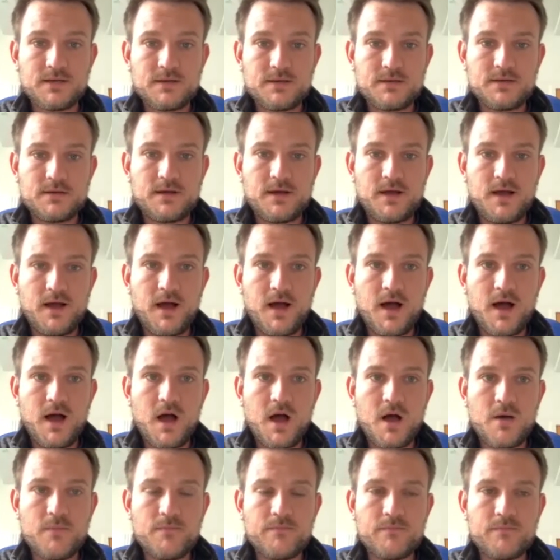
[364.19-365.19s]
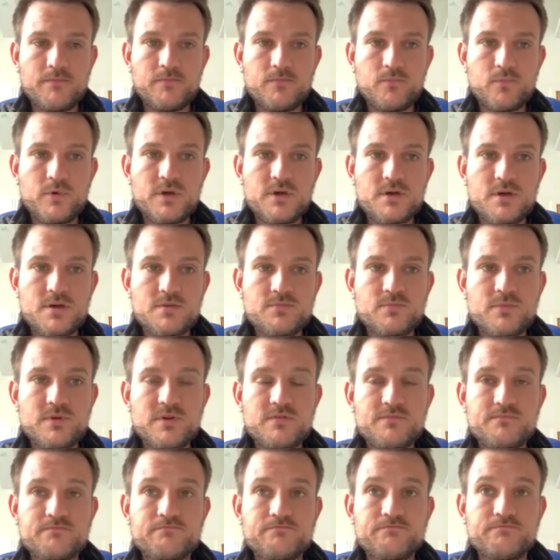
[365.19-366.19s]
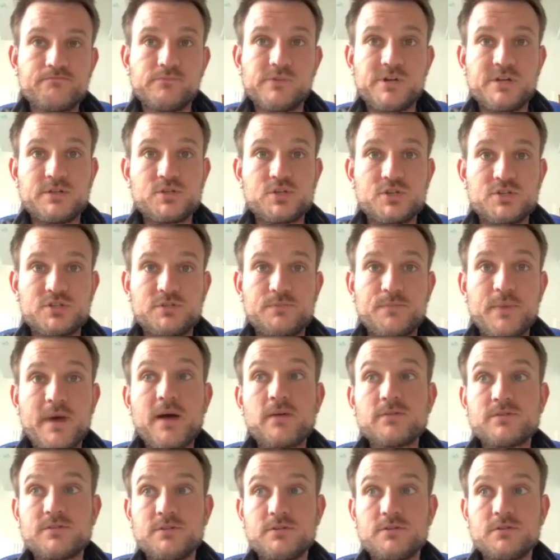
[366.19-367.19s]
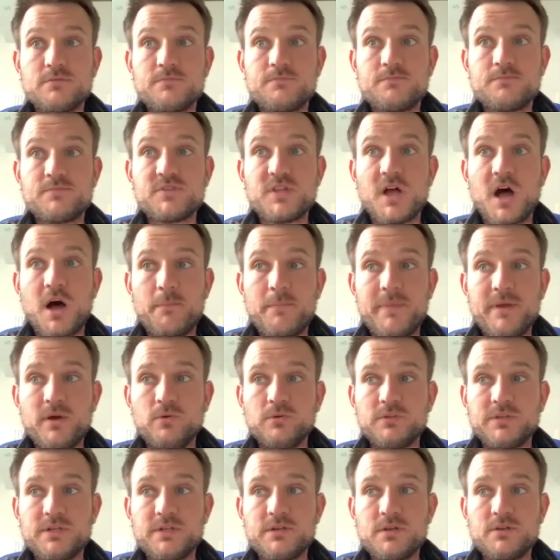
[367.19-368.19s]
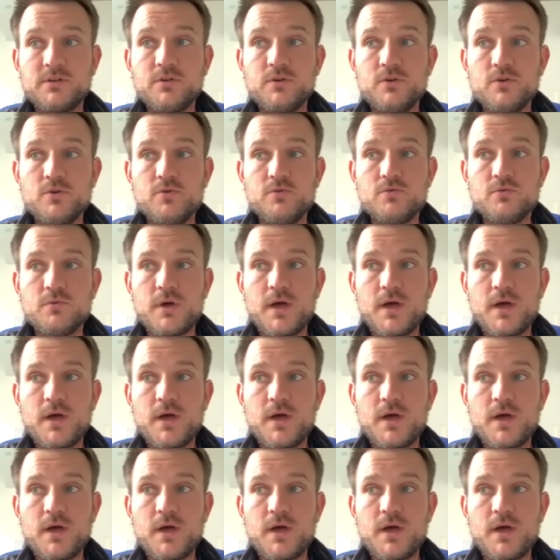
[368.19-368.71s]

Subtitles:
Yeah. We're just about to start building a new